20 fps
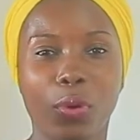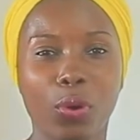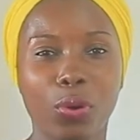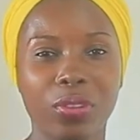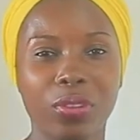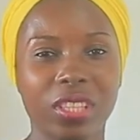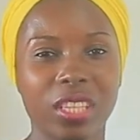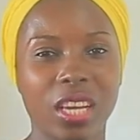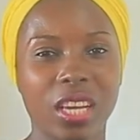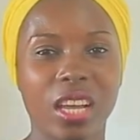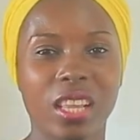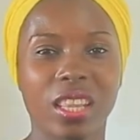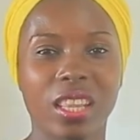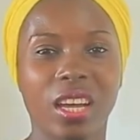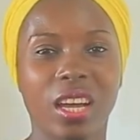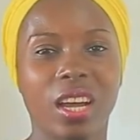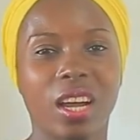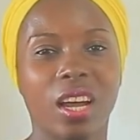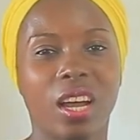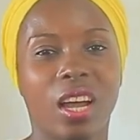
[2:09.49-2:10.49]
on the
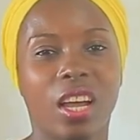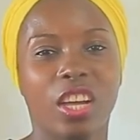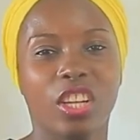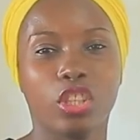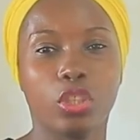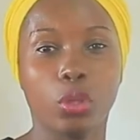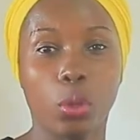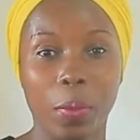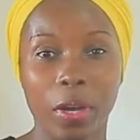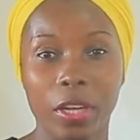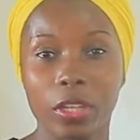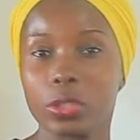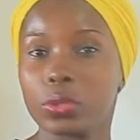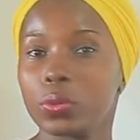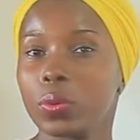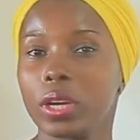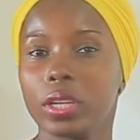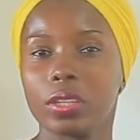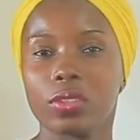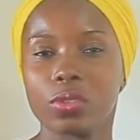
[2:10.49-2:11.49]
other dormant
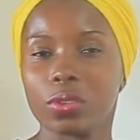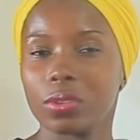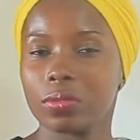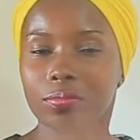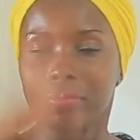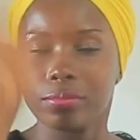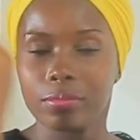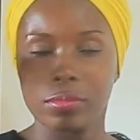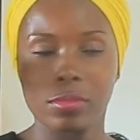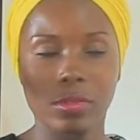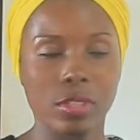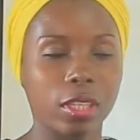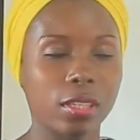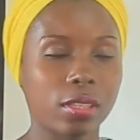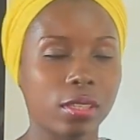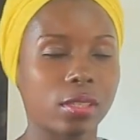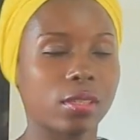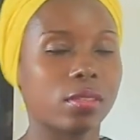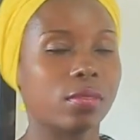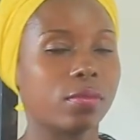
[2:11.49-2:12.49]
one, so it just